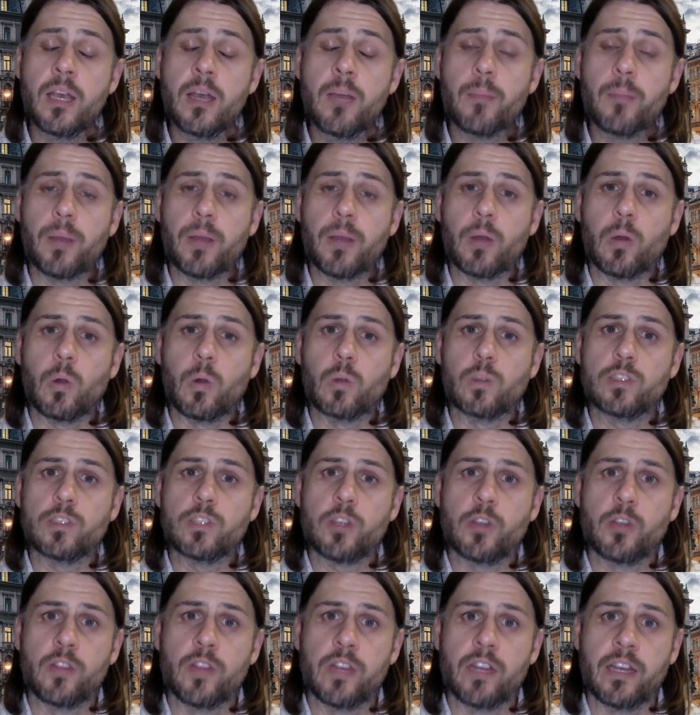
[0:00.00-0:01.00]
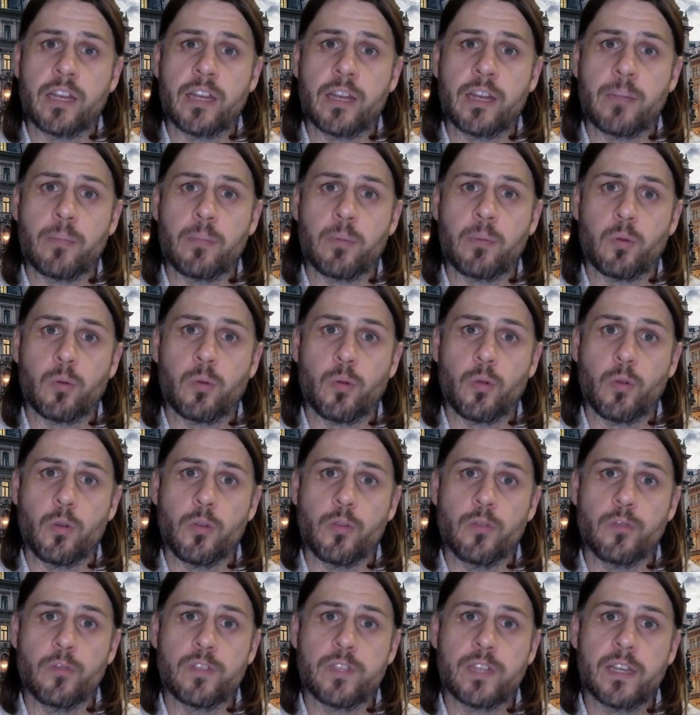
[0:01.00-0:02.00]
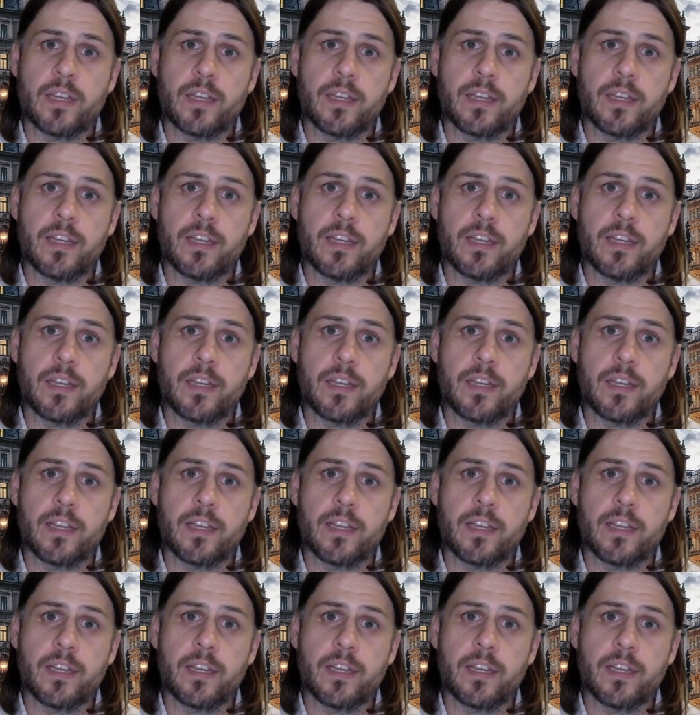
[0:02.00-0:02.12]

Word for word: but also that it improved